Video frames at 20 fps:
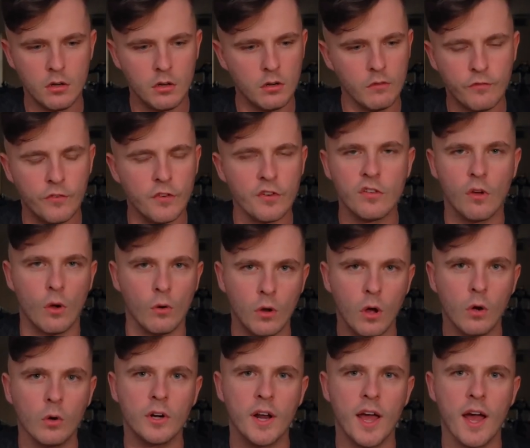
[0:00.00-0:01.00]
for so
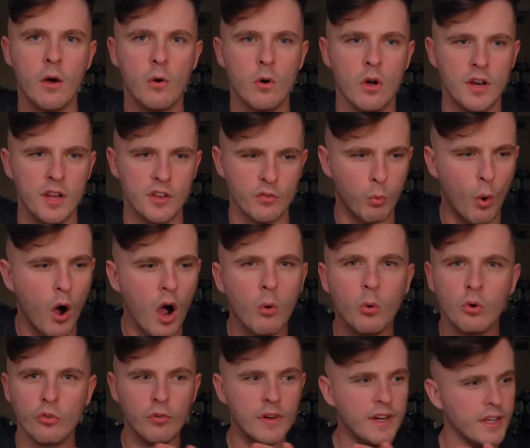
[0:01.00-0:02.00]
long now, and it's what I
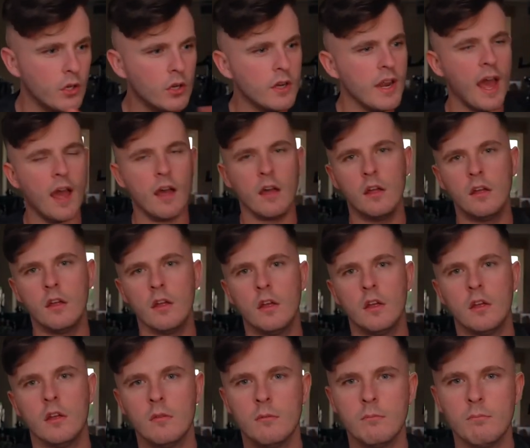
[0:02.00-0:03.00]
was really good at
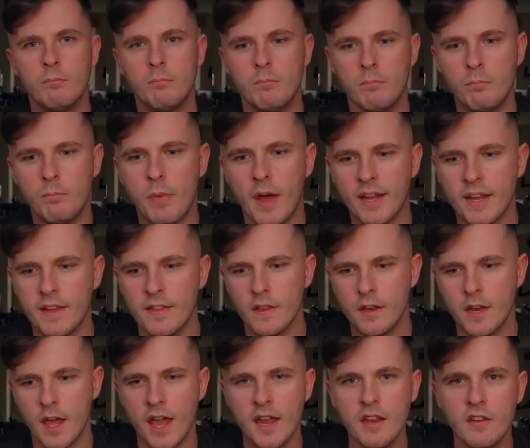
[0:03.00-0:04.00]
back in the
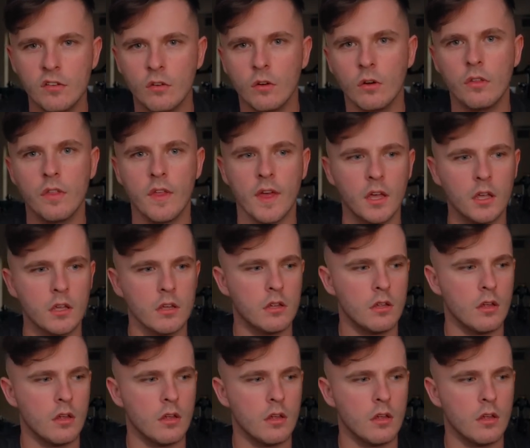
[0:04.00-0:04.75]
day, sort of thing.